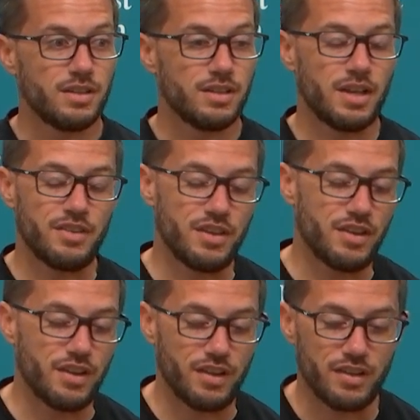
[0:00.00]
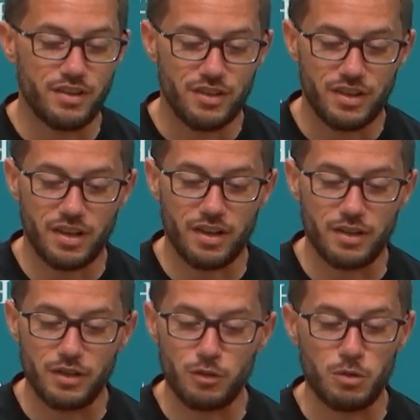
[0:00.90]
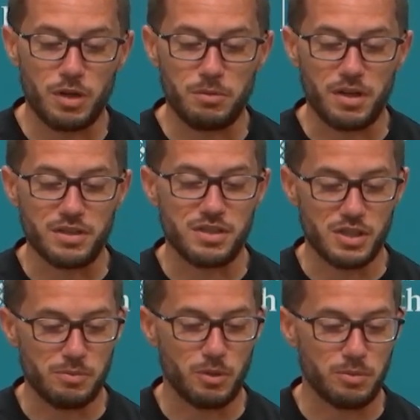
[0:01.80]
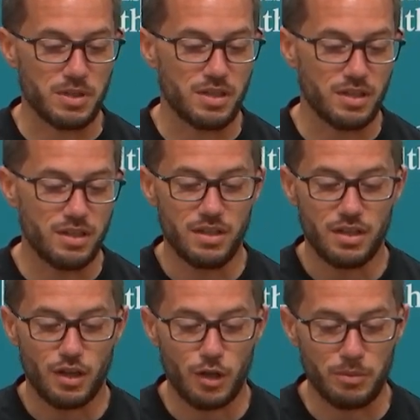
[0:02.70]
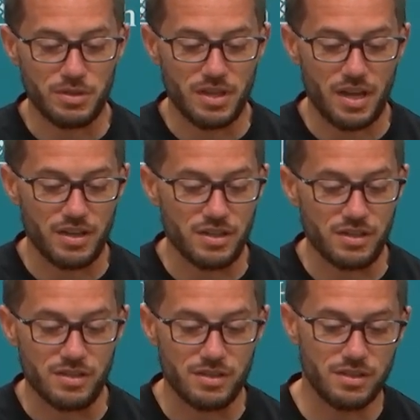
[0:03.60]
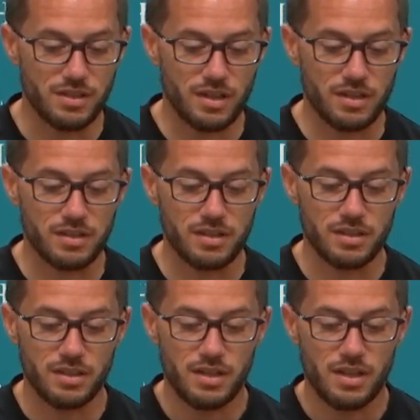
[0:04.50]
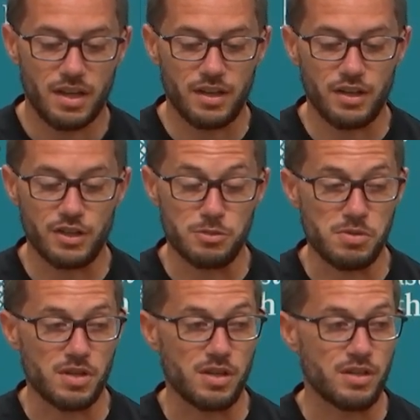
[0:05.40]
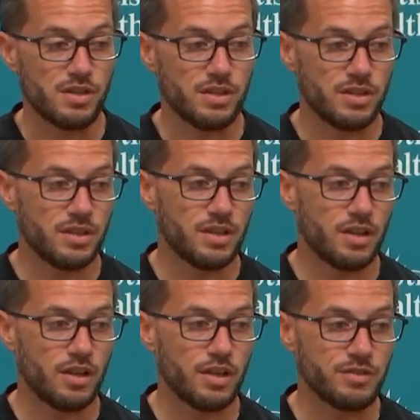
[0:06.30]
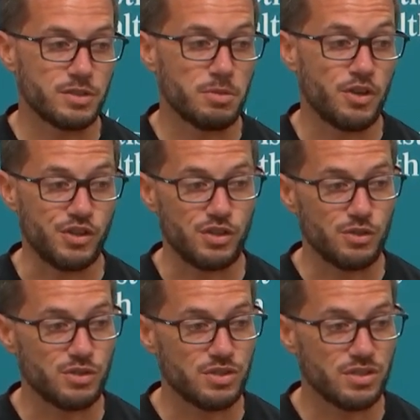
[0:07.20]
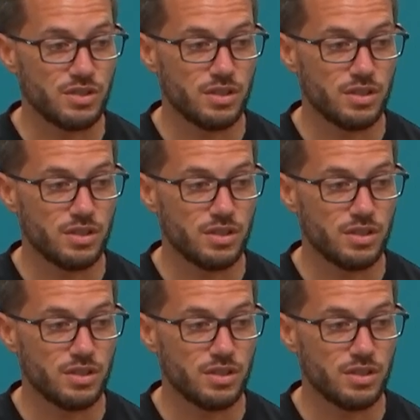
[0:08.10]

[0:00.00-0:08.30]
And then when I'm not asleep, I'll be dadding and husbanding. I'll have some honeydews.